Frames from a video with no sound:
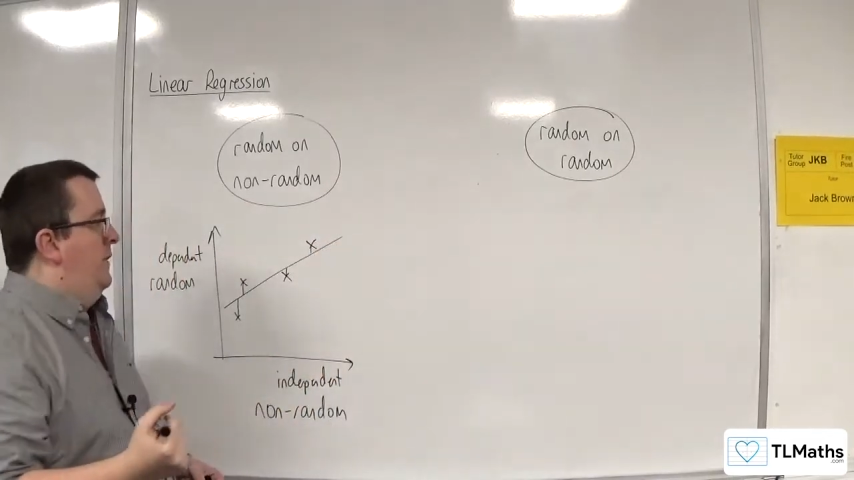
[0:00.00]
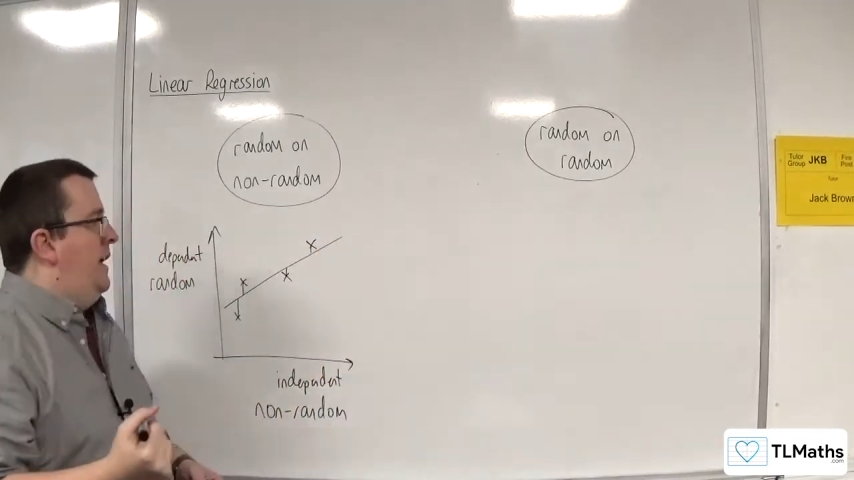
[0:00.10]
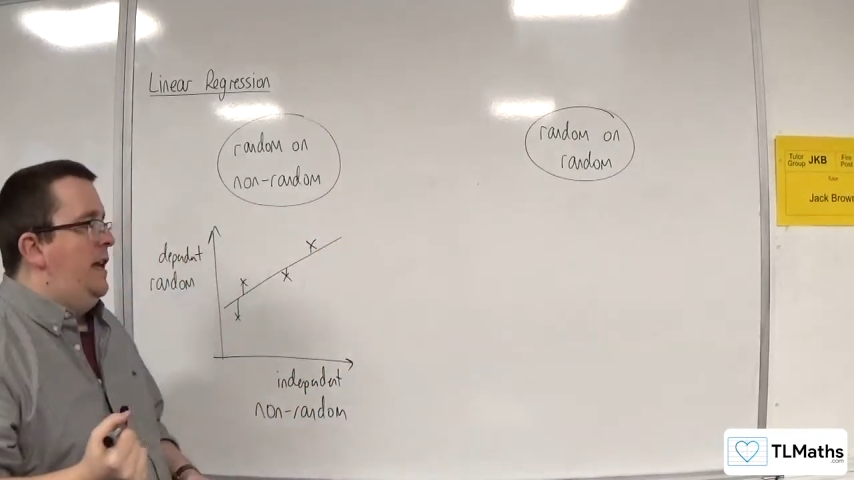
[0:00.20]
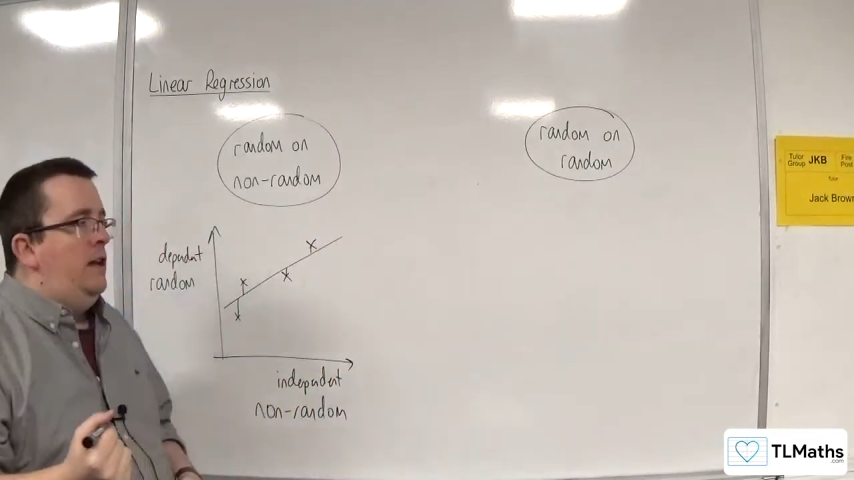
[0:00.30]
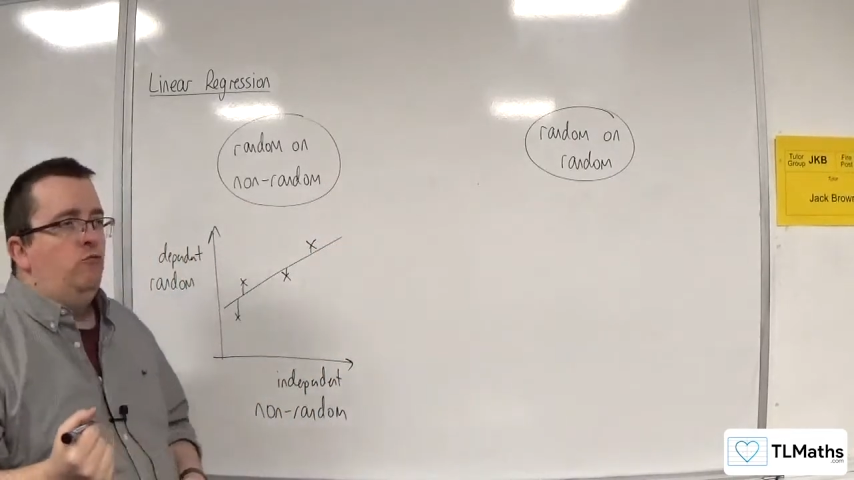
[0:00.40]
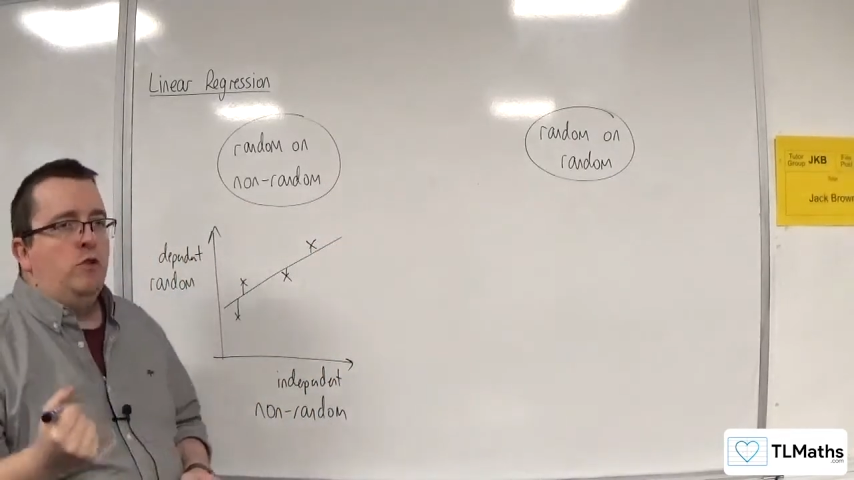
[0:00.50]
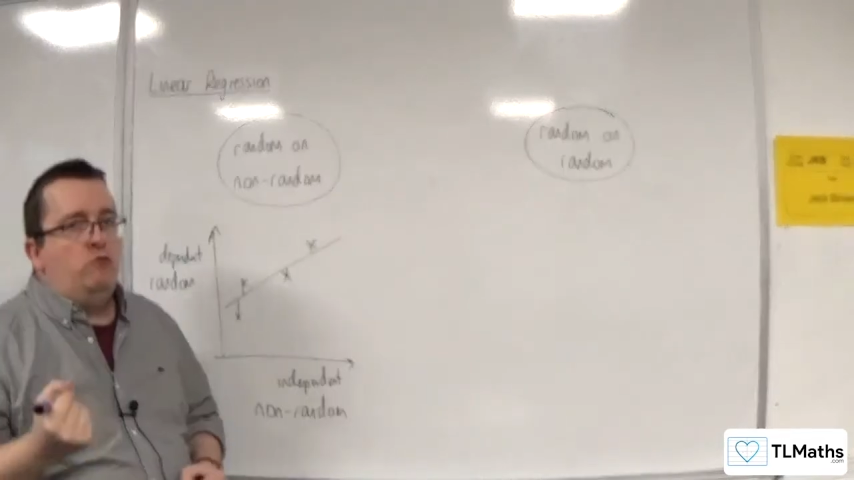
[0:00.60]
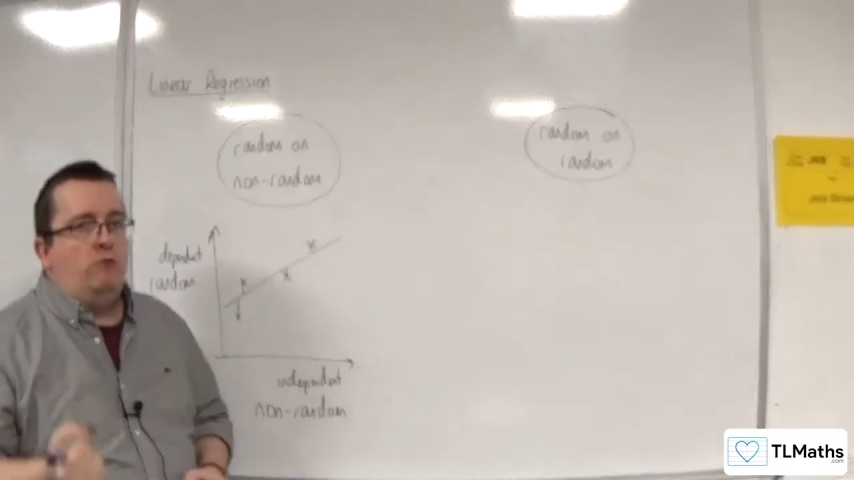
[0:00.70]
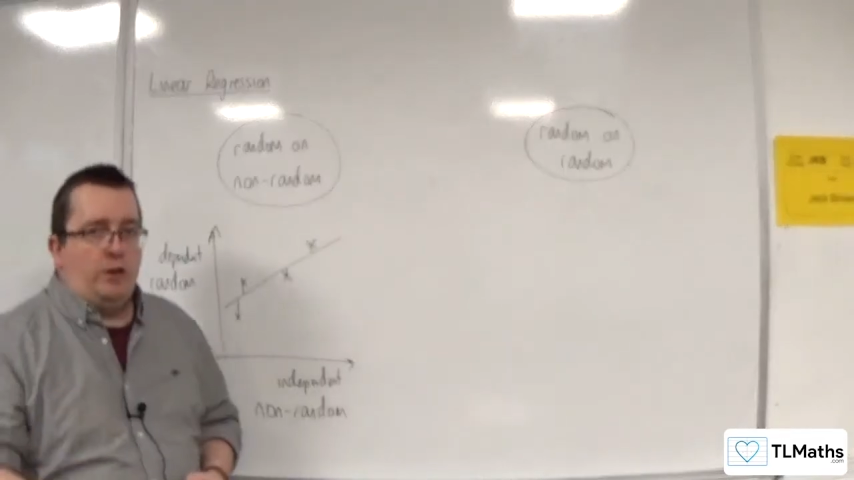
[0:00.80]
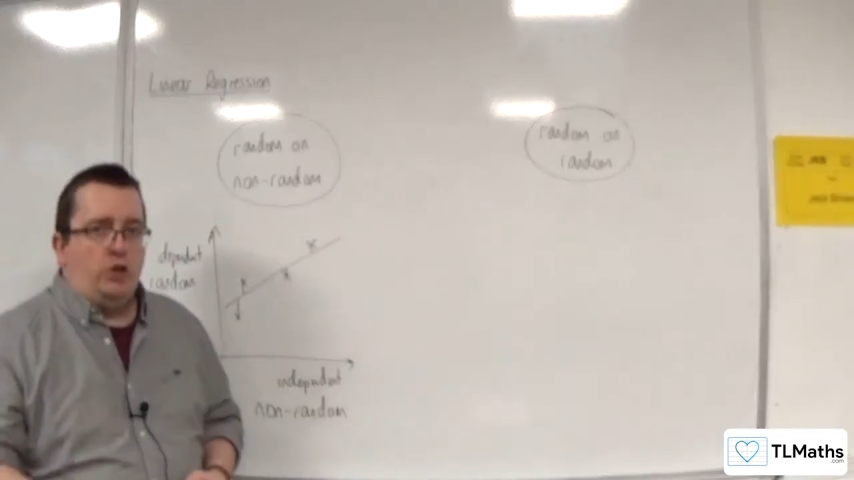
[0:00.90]
the
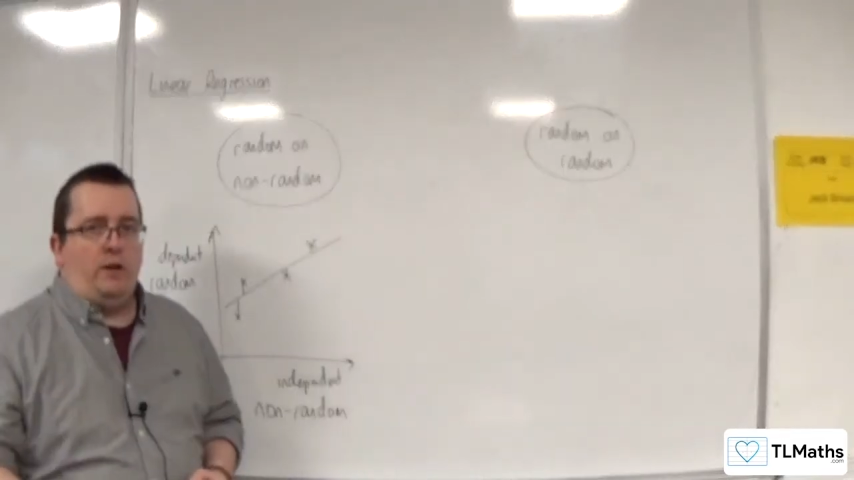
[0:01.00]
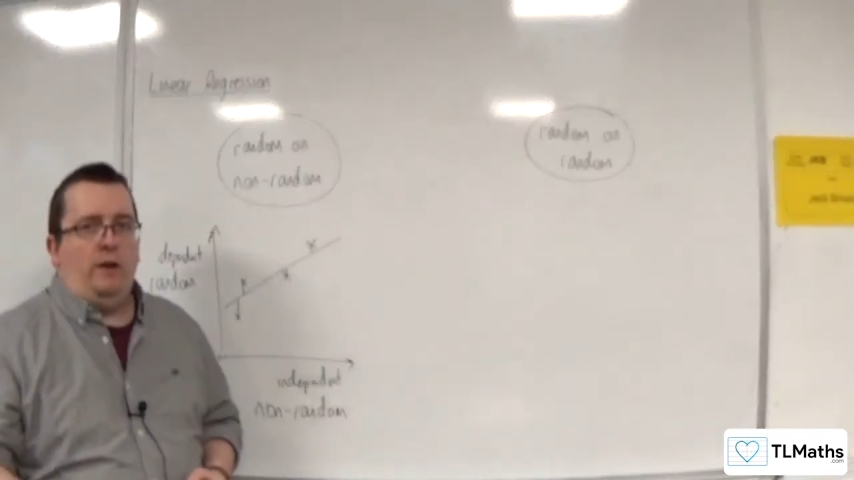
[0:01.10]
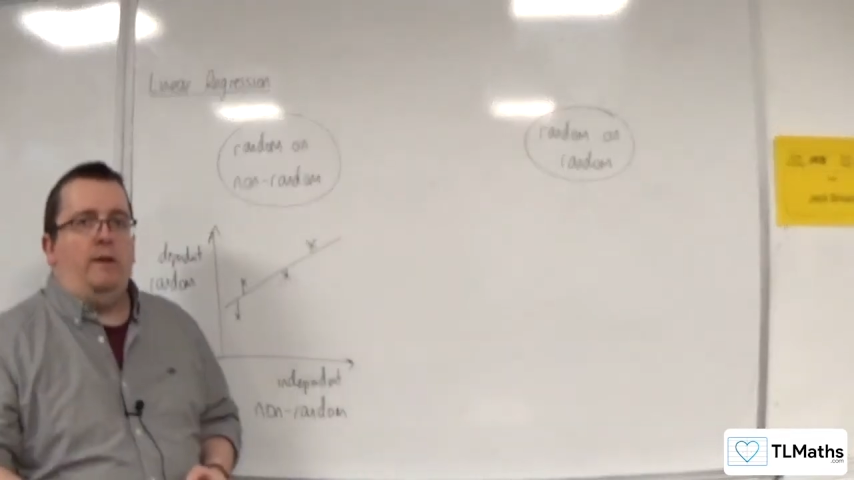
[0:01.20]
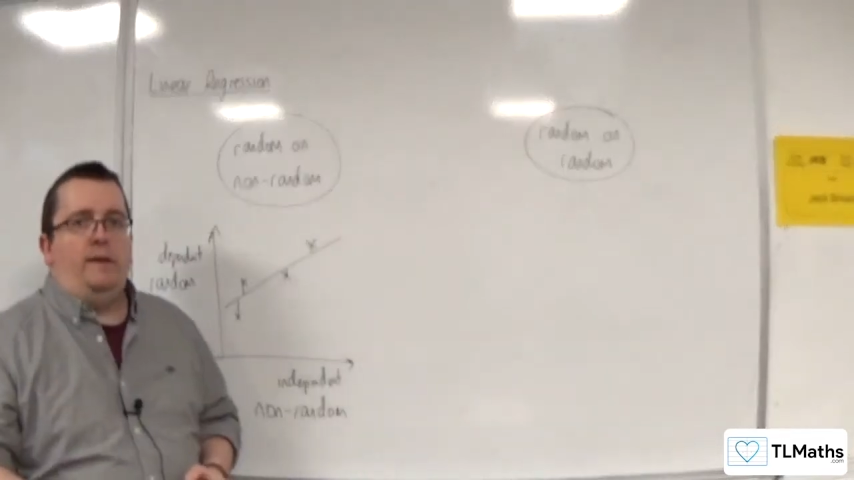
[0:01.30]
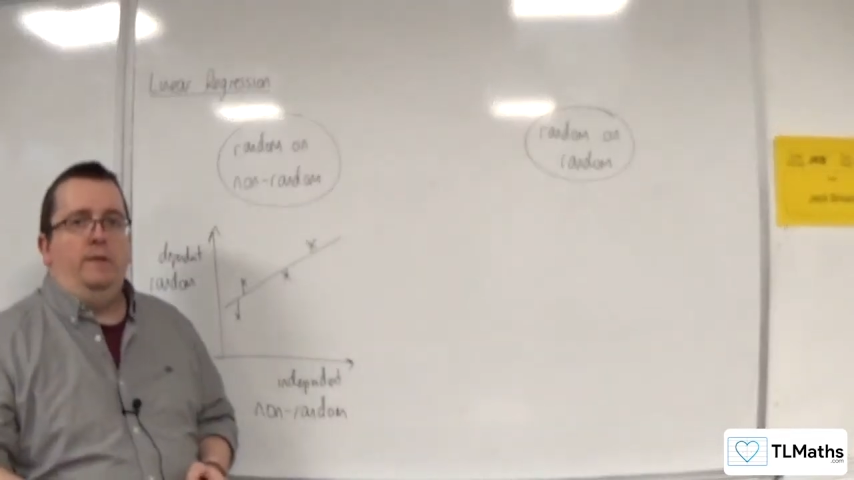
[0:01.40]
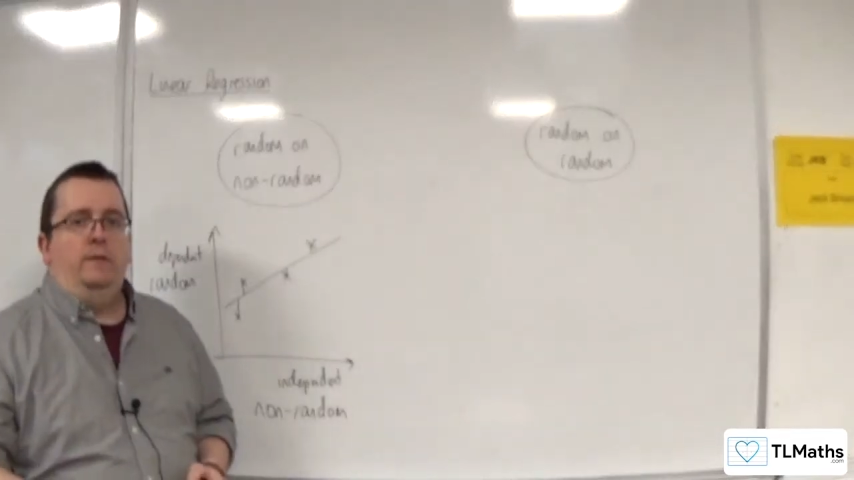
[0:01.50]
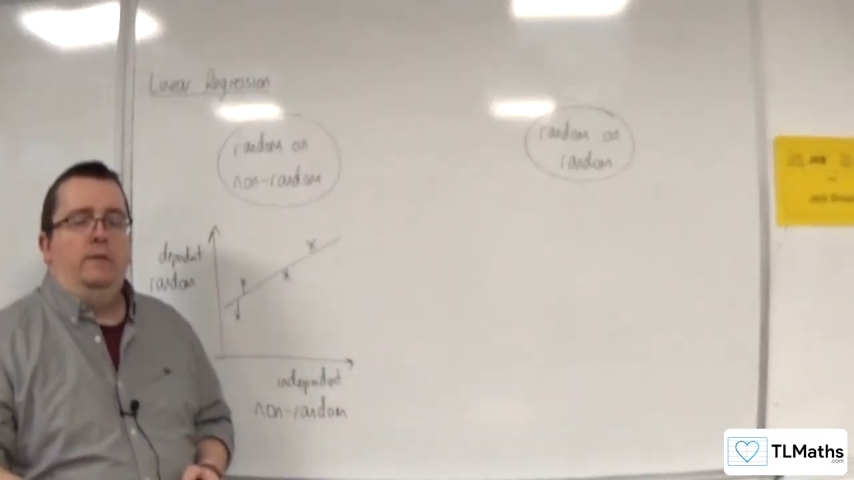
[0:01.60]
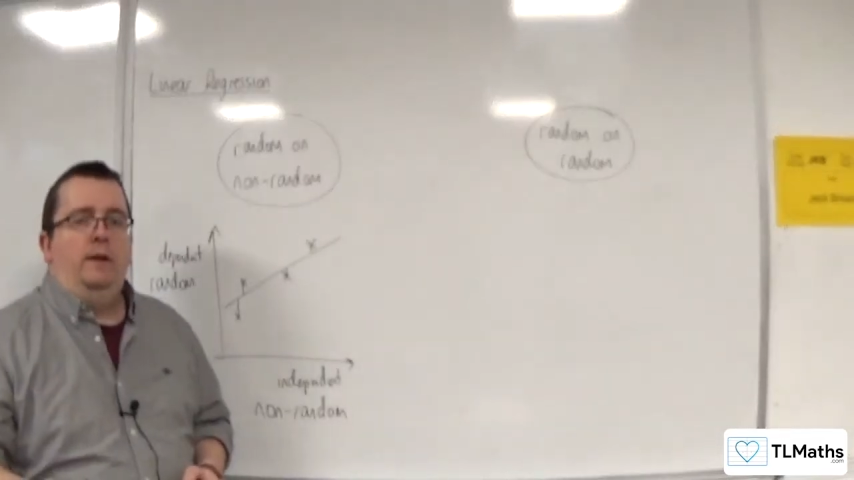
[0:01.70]
regression line